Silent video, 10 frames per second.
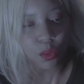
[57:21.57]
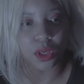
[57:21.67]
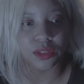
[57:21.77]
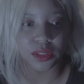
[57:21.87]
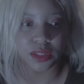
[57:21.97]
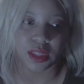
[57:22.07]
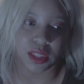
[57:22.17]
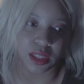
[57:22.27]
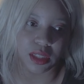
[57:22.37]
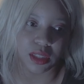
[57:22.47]
the worst
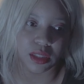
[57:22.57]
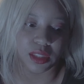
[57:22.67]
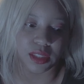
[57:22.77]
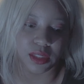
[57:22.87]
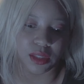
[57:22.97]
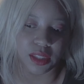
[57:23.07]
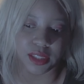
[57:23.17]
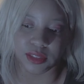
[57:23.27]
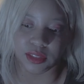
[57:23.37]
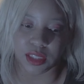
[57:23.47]
thing
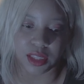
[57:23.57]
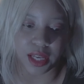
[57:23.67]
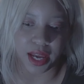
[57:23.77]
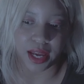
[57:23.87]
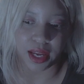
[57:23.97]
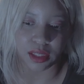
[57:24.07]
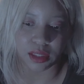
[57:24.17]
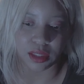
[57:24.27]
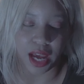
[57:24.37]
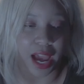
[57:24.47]
is that
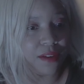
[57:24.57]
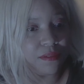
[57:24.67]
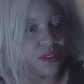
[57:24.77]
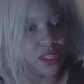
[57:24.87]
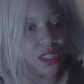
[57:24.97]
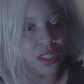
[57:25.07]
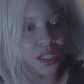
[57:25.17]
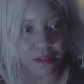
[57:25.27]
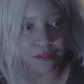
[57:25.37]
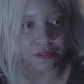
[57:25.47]
I've
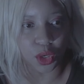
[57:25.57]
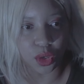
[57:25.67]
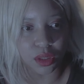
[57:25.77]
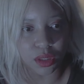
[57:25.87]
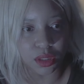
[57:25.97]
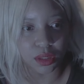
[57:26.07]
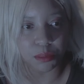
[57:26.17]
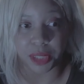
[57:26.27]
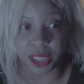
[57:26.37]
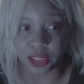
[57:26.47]
never
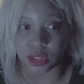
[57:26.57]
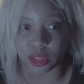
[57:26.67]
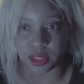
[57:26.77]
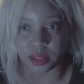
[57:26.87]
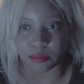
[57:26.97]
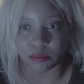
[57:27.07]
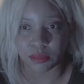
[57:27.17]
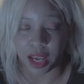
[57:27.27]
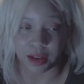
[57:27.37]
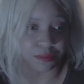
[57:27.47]
budgeted.
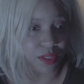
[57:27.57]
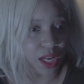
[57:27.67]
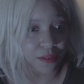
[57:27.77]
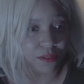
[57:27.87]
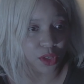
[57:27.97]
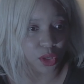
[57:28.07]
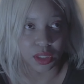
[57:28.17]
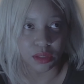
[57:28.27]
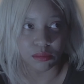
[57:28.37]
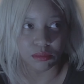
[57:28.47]
I've
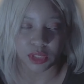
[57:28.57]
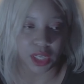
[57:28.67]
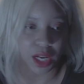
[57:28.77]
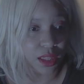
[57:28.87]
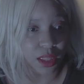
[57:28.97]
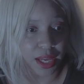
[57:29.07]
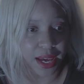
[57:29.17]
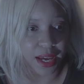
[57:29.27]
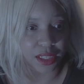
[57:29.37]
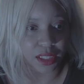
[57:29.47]
never done
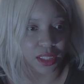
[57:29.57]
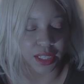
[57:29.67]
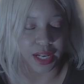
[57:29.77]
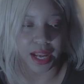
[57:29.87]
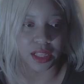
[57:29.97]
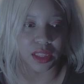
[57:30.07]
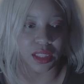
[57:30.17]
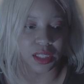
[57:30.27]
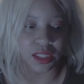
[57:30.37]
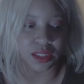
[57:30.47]
that. And I
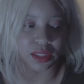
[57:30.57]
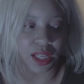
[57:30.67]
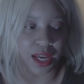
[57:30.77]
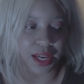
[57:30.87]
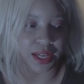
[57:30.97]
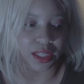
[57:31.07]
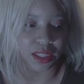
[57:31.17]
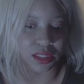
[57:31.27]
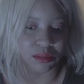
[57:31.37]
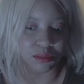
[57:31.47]
think
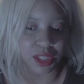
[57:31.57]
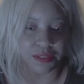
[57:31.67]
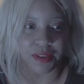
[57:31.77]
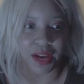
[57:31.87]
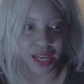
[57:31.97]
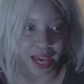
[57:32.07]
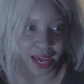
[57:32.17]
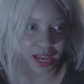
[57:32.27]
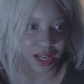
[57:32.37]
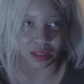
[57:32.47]
like if I
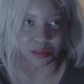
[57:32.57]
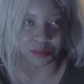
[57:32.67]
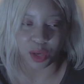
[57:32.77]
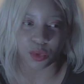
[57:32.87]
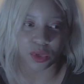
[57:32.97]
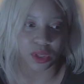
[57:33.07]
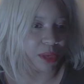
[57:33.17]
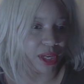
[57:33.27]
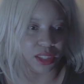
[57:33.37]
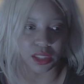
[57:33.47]
had, that would have
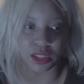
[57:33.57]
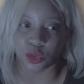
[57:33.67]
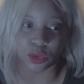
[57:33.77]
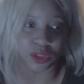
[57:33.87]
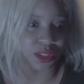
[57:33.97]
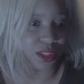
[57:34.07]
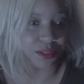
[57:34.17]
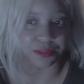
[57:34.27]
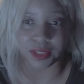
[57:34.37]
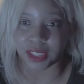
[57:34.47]
made a huge
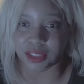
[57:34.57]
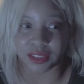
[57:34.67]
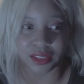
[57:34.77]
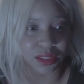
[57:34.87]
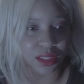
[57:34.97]
difference.